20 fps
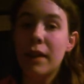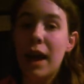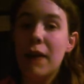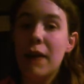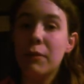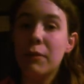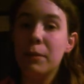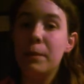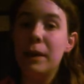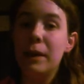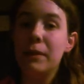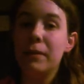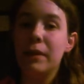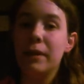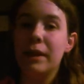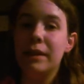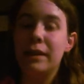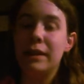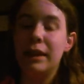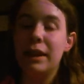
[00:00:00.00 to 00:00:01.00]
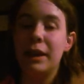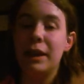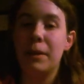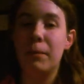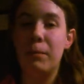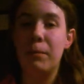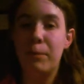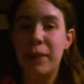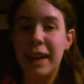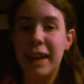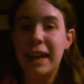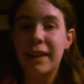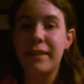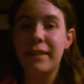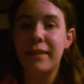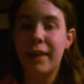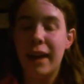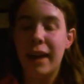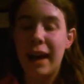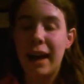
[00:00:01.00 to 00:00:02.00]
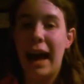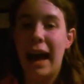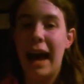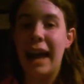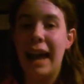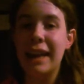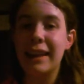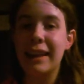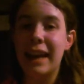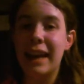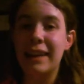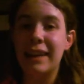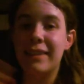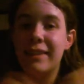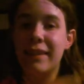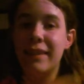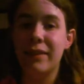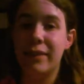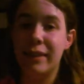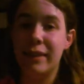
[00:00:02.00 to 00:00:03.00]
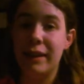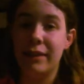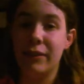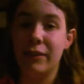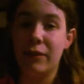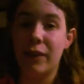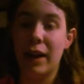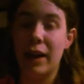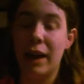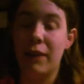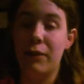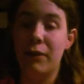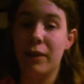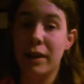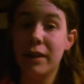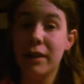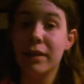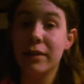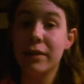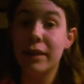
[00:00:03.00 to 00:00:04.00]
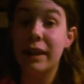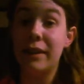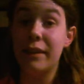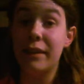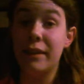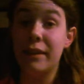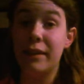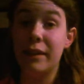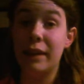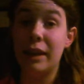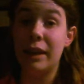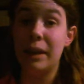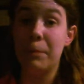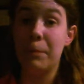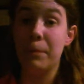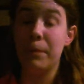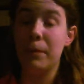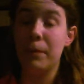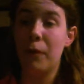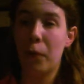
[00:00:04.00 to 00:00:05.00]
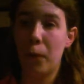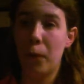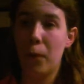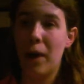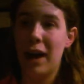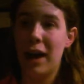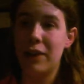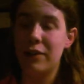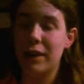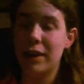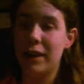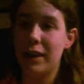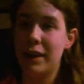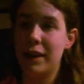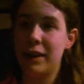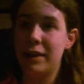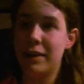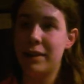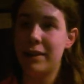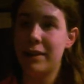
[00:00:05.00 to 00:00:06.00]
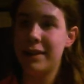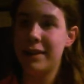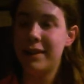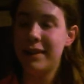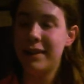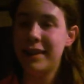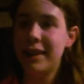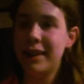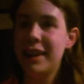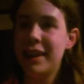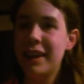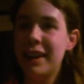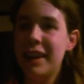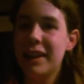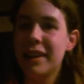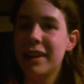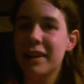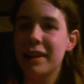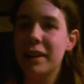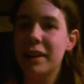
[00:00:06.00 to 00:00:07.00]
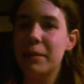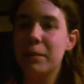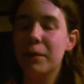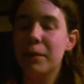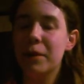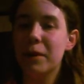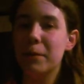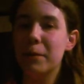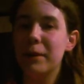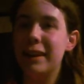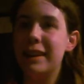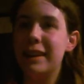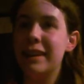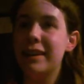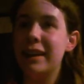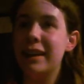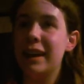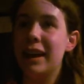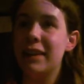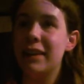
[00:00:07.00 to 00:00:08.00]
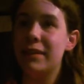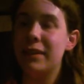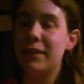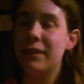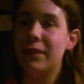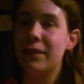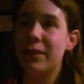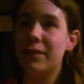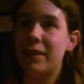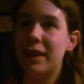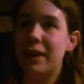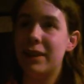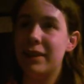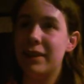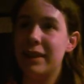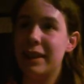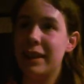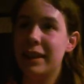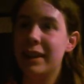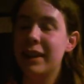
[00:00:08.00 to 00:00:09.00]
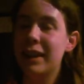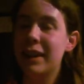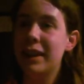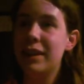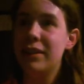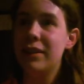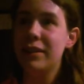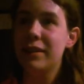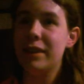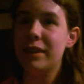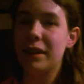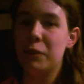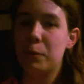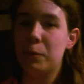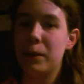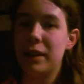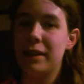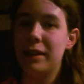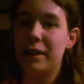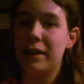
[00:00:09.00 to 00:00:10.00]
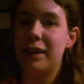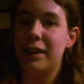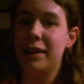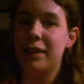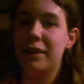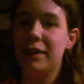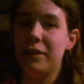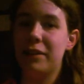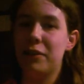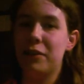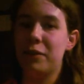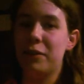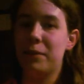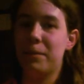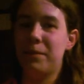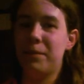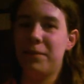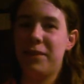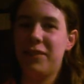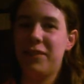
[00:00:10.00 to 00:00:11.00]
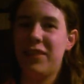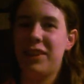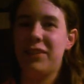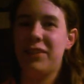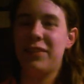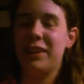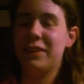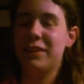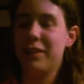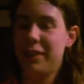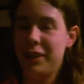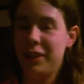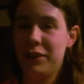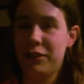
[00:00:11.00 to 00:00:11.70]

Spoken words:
That would be one of the biggest highlights of season 5, one of the reasons to keep watching, other than more of a curiosity for watching two unexpected characters developing